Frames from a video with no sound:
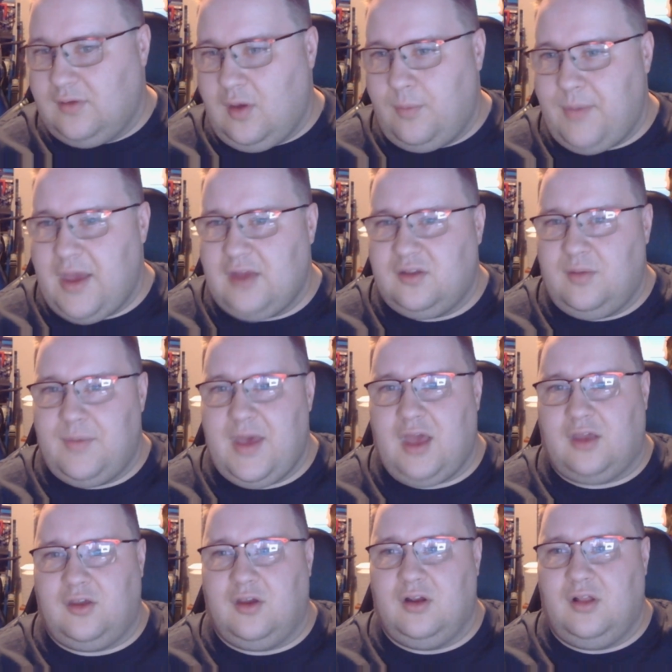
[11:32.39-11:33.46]
out back to
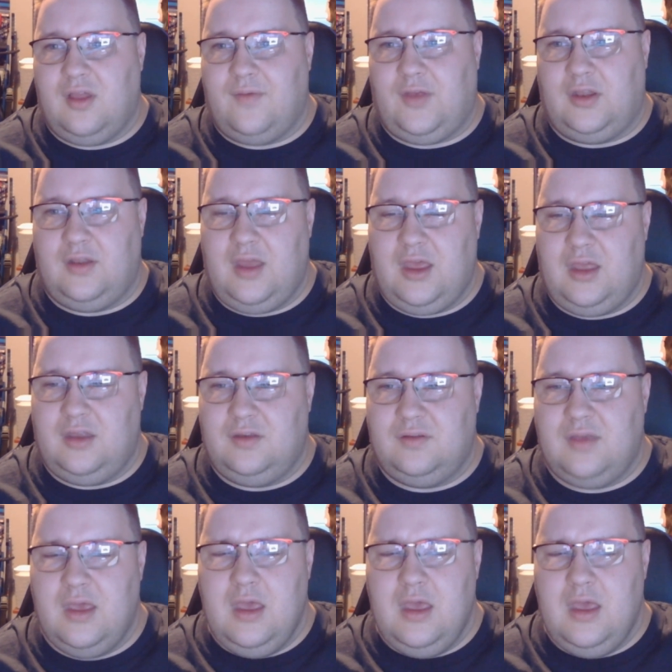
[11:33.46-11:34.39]
back. You're gonna love it, and